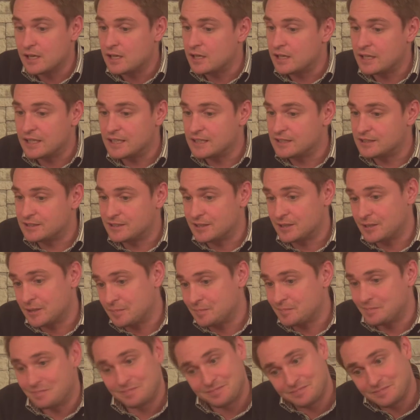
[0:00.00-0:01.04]
is
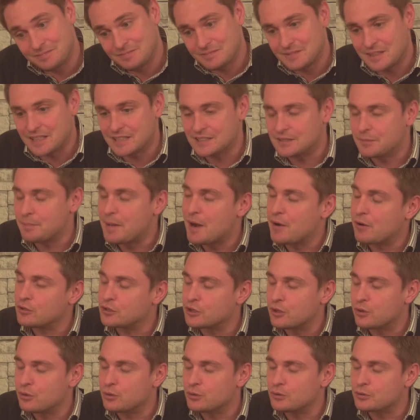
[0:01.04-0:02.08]
a perilous
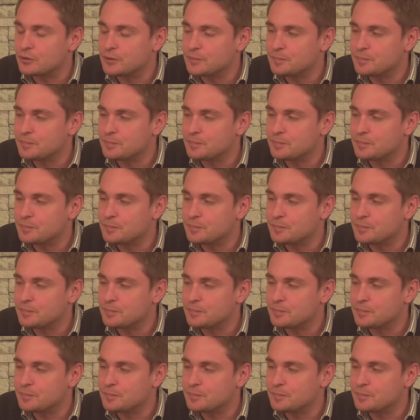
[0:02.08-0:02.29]
thought.